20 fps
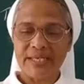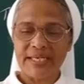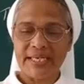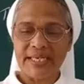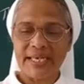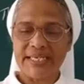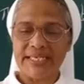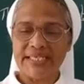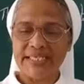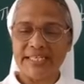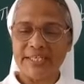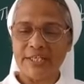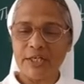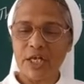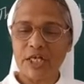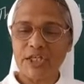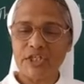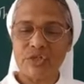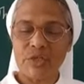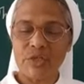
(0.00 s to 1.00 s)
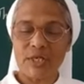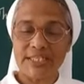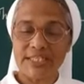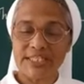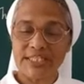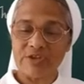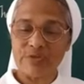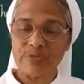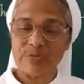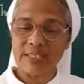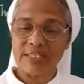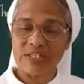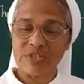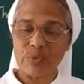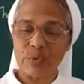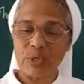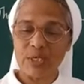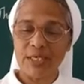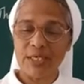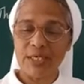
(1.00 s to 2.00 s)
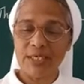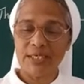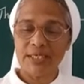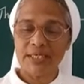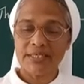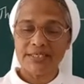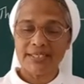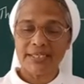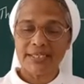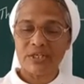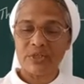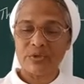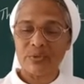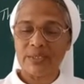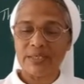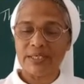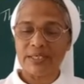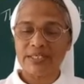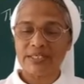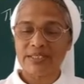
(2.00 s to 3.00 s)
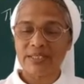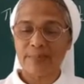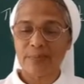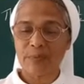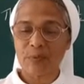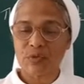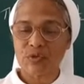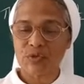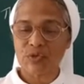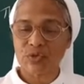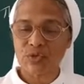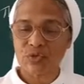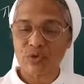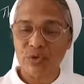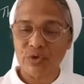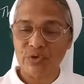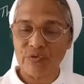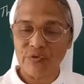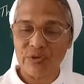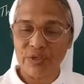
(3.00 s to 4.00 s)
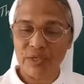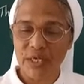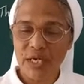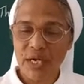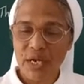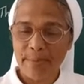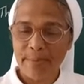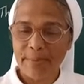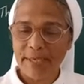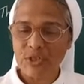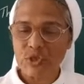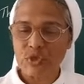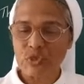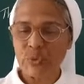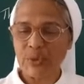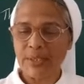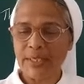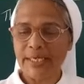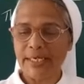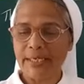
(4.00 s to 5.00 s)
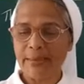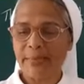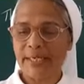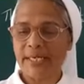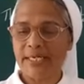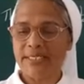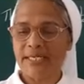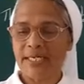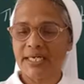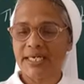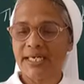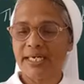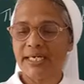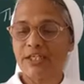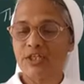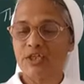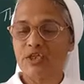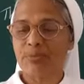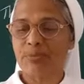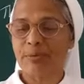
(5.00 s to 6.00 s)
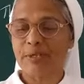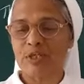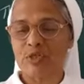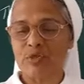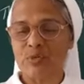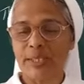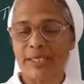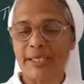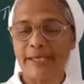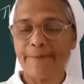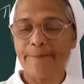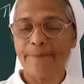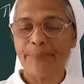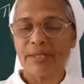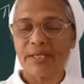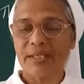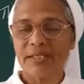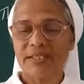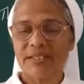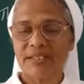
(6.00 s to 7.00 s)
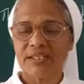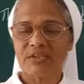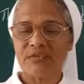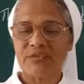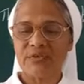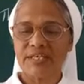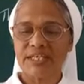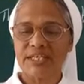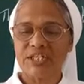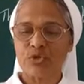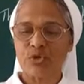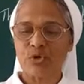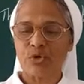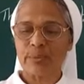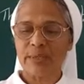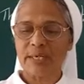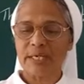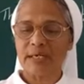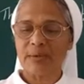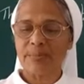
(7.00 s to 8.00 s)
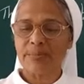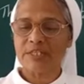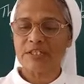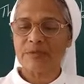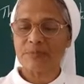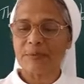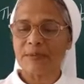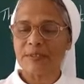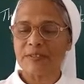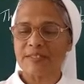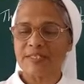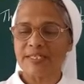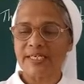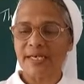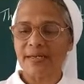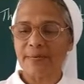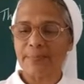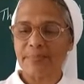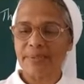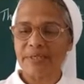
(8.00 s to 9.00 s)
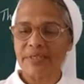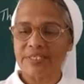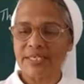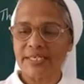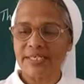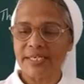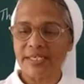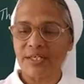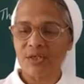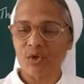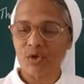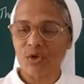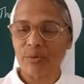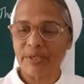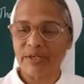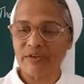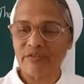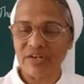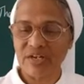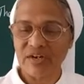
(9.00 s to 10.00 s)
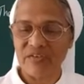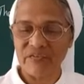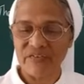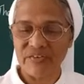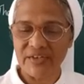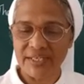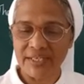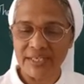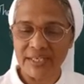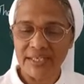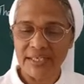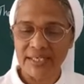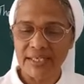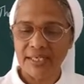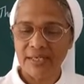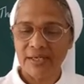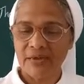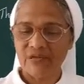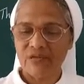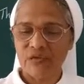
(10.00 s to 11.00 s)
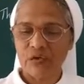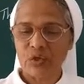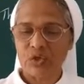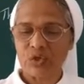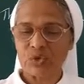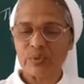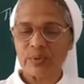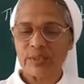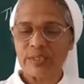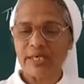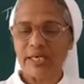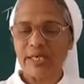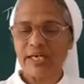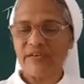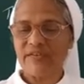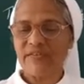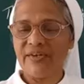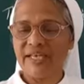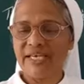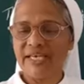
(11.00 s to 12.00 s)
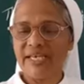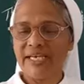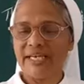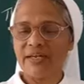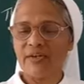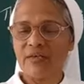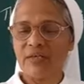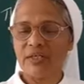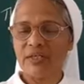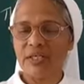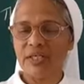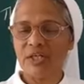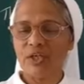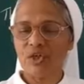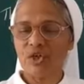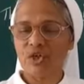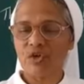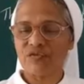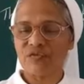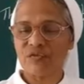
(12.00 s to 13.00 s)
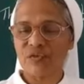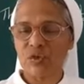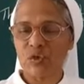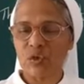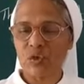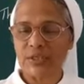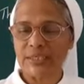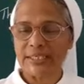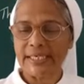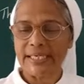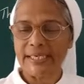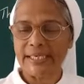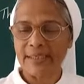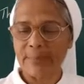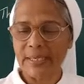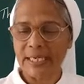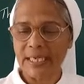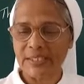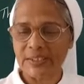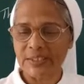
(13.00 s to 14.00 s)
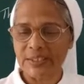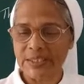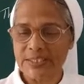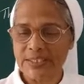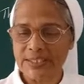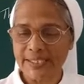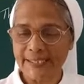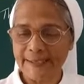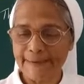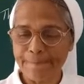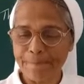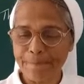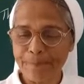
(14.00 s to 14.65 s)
Great intellectual achievements, 1. Second one is the process of maturing mentally and spiritually. Third one is overcoming personal ambition and common welfare. Fourth one, living in a world of thought and imagination.